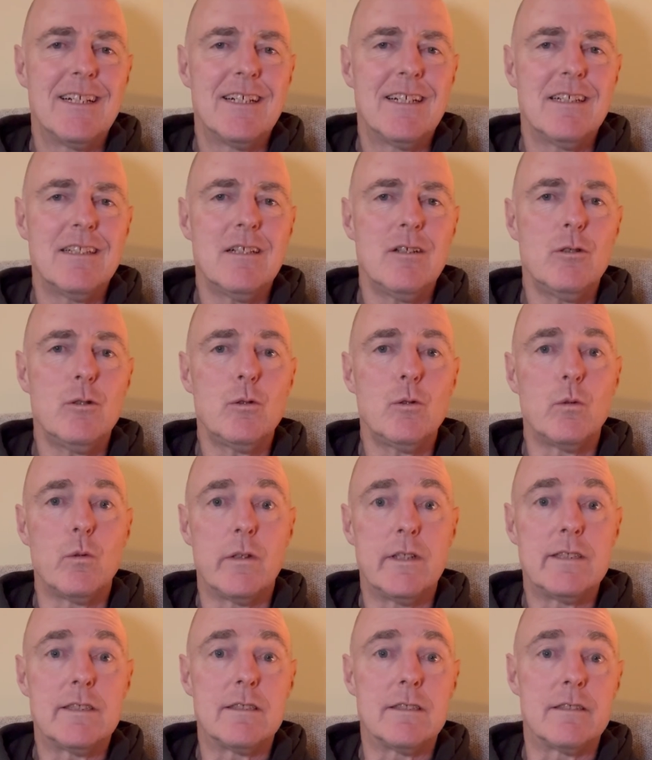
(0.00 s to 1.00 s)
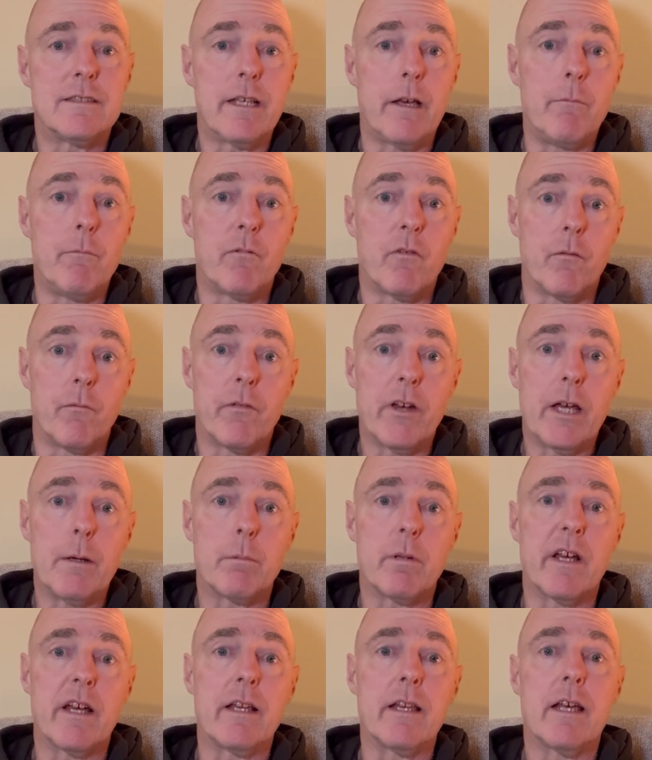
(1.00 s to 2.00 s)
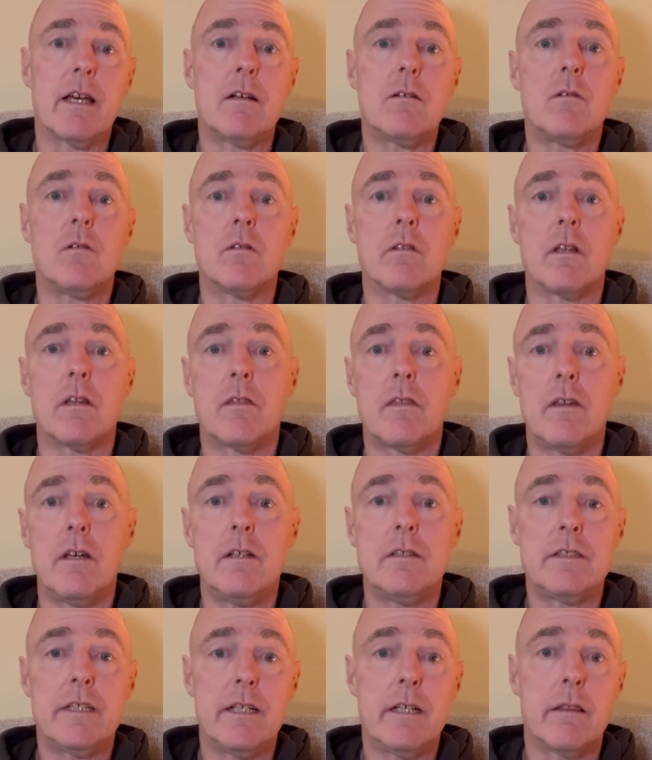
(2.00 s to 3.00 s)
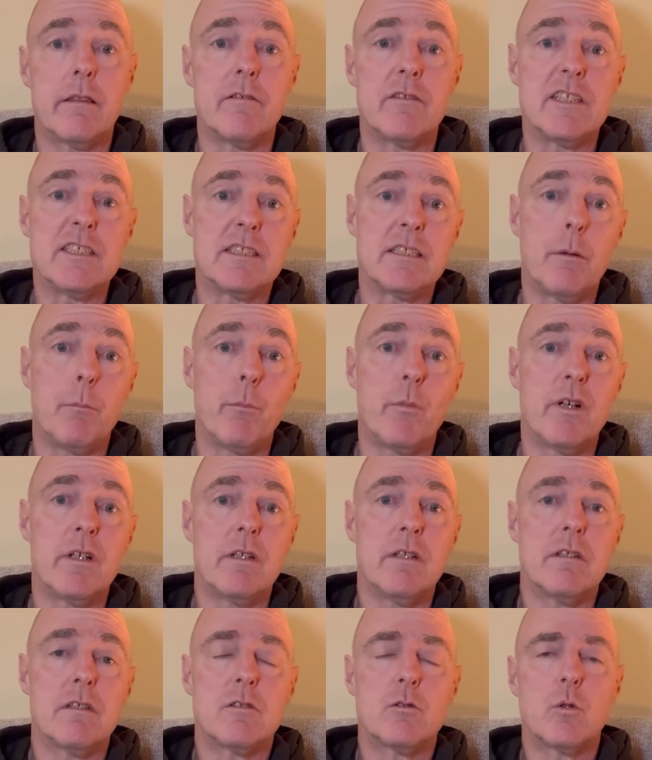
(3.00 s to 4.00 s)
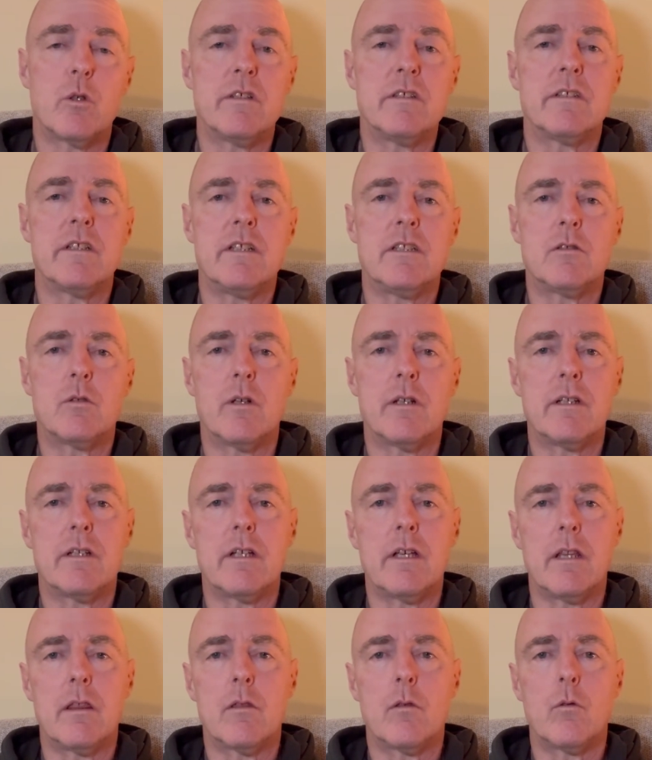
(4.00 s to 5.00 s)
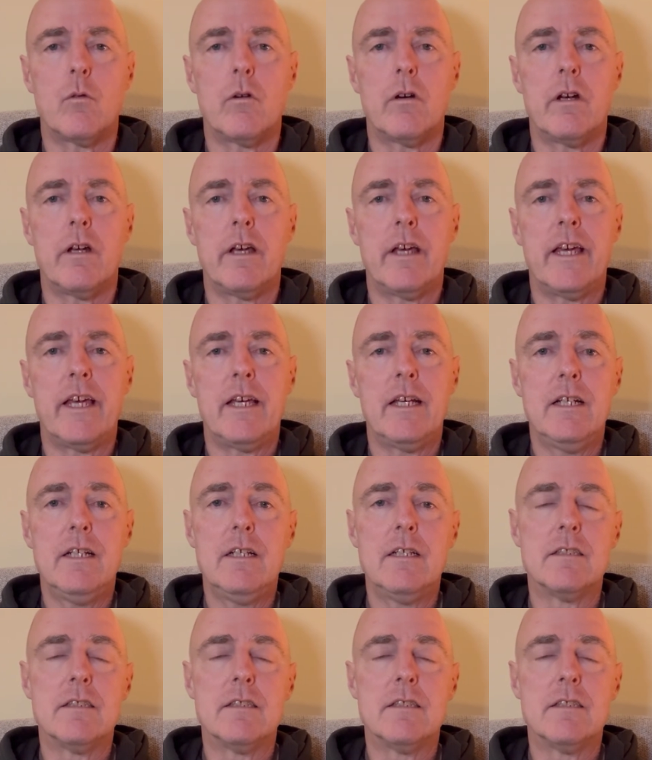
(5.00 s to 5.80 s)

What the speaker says: Hello, this is Tim from Fair Play Now on the 30th of December 2023.